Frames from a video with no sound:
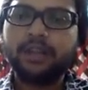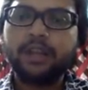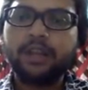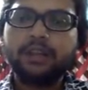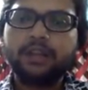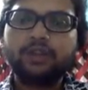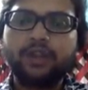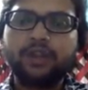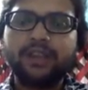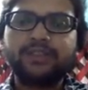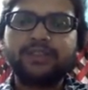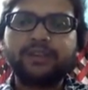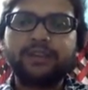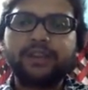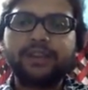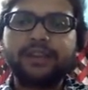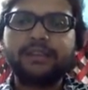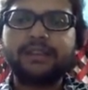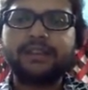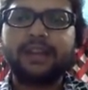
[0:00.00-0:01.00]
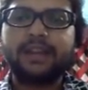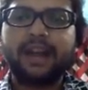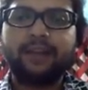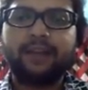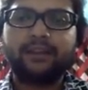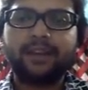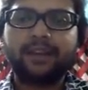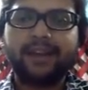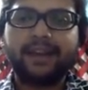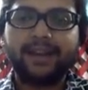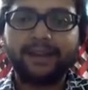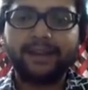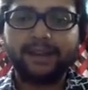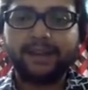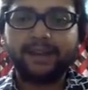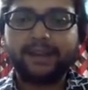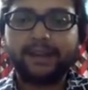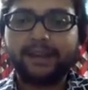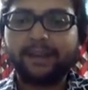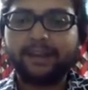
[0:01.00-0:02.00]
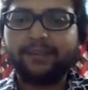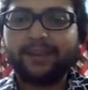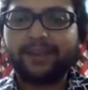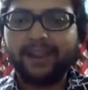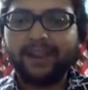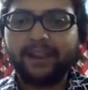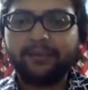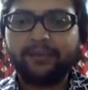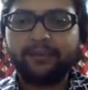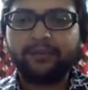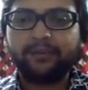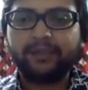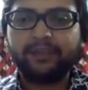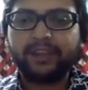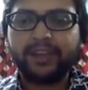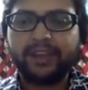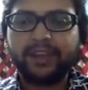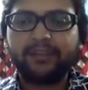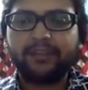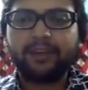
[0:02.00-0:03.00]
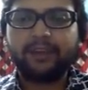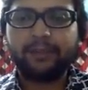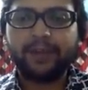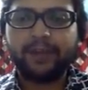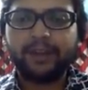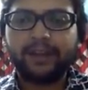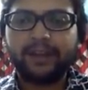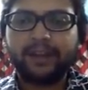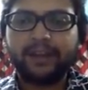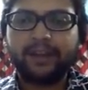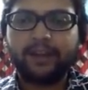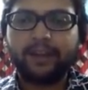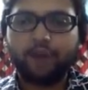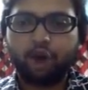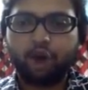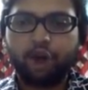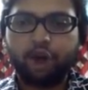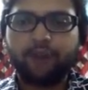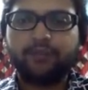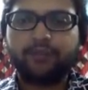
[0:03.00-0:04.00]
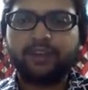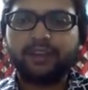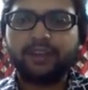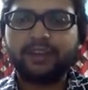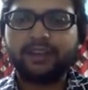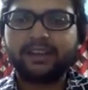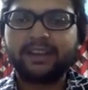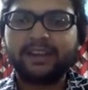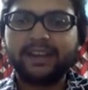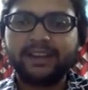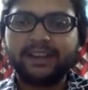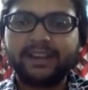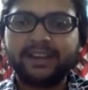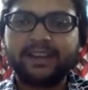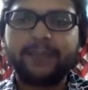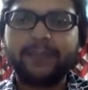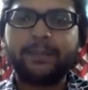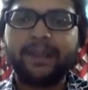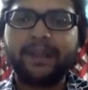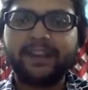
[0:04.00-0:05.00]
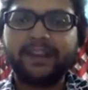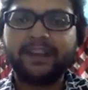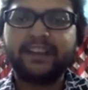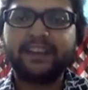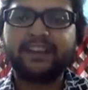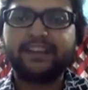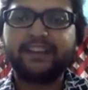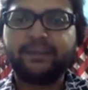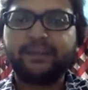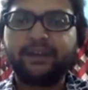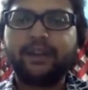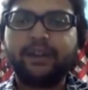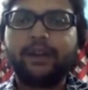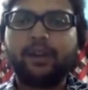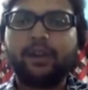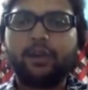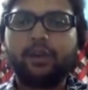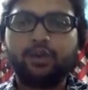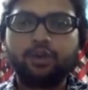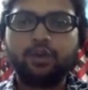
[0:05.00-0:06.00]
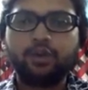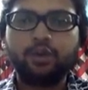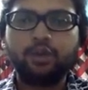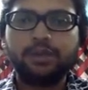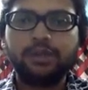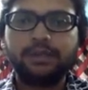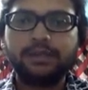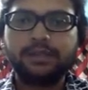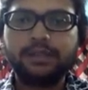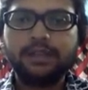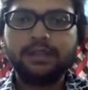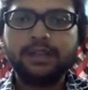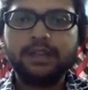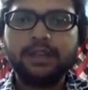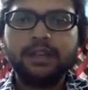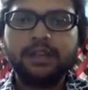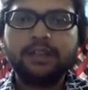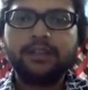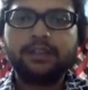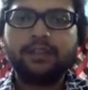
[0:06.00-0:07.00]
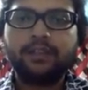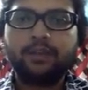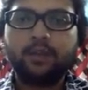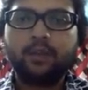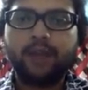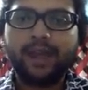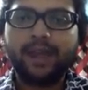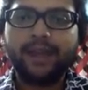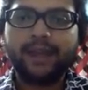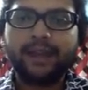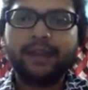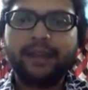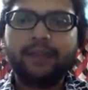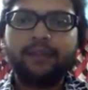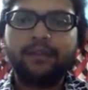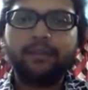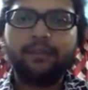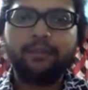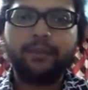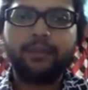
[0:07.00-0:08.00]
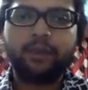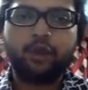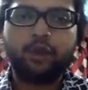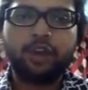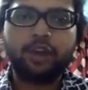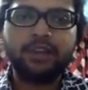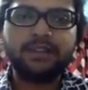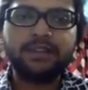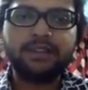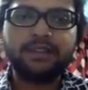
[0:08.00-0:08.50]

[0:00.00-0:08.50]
So as you can see, after 1995 we have amended or we created many different rules. Why? Because